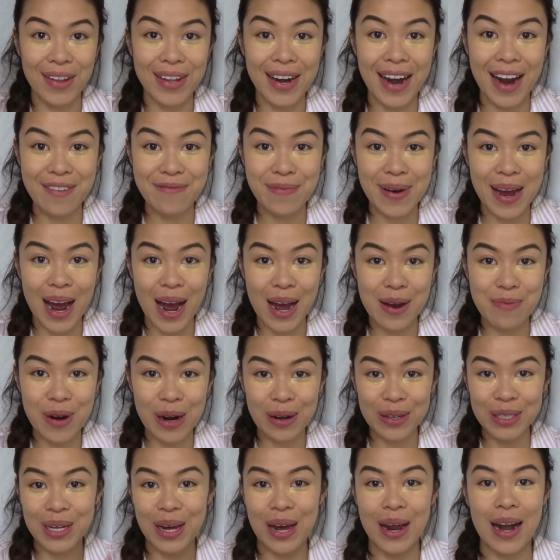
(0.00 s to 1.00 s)
that I have my
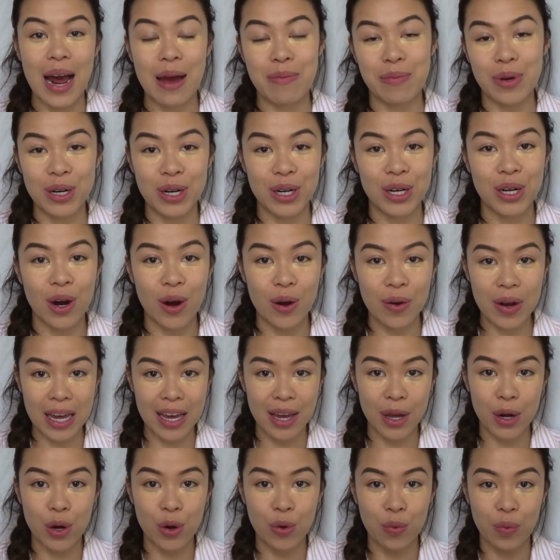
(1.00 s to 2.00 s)
eyebrows on, I'm going to go
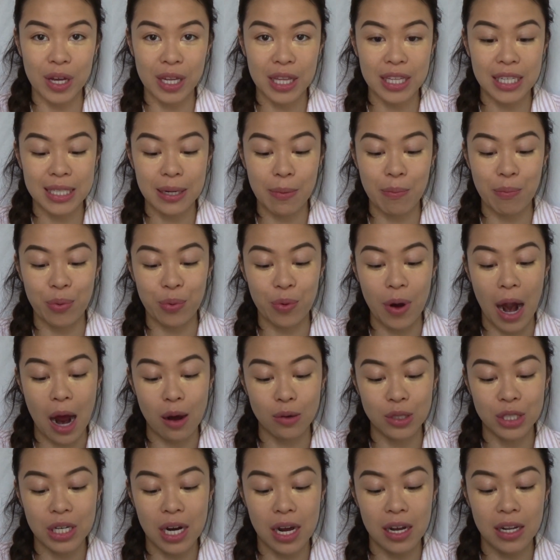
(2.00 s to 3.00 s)
in with some
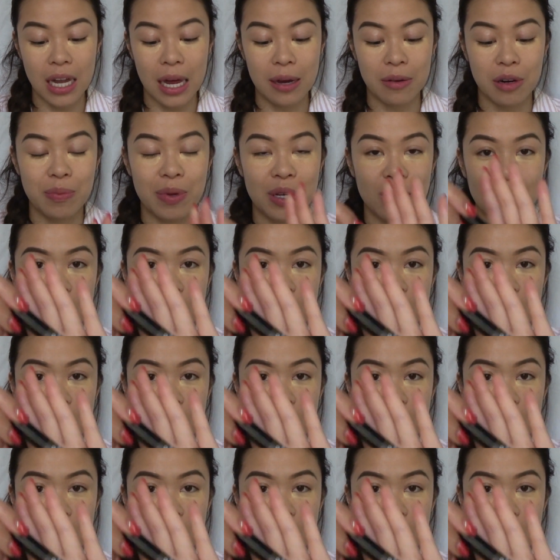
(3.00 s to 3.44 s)
brow gel. I'm going to be